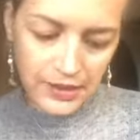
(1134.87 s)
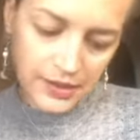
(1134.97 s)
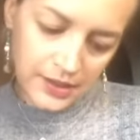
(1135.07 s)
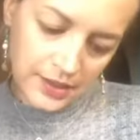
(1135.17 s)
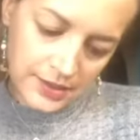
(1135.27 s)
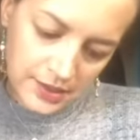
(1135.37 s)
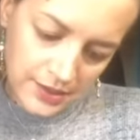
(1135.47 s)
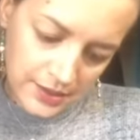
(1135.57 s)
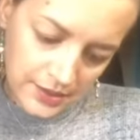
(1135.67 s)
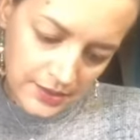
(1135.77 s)
It
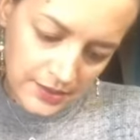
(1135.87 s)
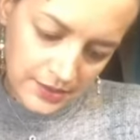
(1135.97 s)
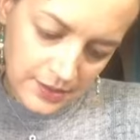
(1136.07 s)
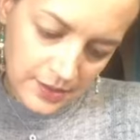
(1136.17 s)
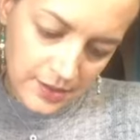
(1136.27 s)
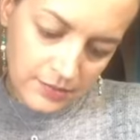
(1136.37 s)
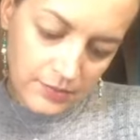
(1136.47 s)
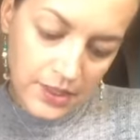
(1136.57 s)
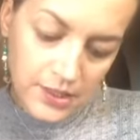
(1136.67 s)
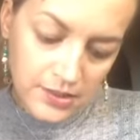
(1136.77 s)
is
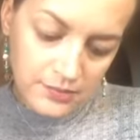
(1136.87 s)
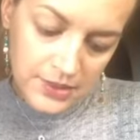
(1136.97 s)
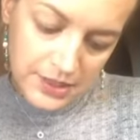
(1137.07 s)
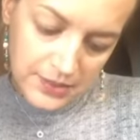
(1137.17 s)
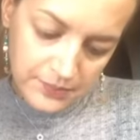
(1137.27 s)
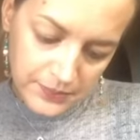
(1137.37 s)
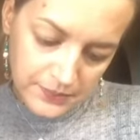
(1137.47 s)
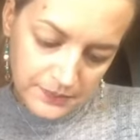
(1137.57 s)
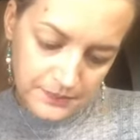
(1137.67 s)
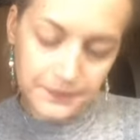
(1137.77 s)
medium deep
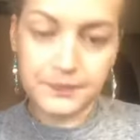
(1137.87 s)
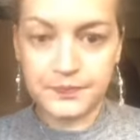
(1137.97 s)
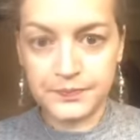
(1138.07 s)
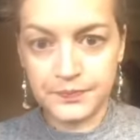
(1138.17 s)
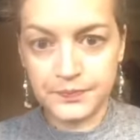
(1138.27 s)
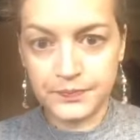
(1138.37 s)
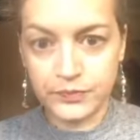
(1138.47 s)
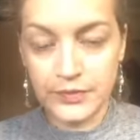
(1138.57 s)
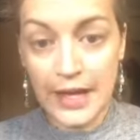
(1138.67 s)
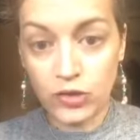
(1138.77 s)

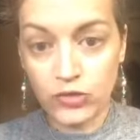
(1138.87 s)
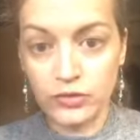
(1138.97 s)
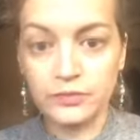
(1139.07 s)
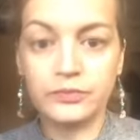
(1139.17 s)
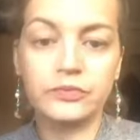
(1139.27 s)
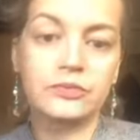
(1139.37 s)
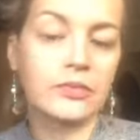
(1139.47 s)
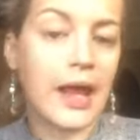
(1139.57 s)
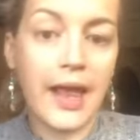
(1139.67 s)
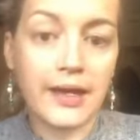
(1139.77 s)
natural.
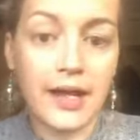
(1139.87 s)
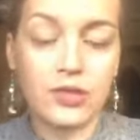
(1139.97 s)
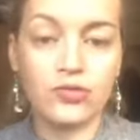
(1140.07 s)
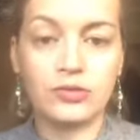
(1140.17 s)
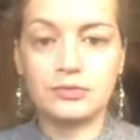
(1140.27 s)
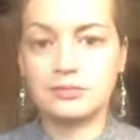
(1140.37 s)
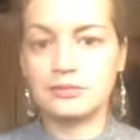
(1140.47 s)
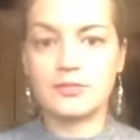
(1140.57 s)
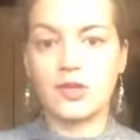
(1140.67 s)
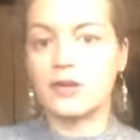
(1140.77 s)
I like natural.
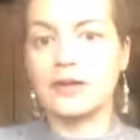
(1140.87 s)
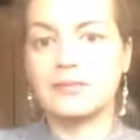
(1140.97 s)
Sorry.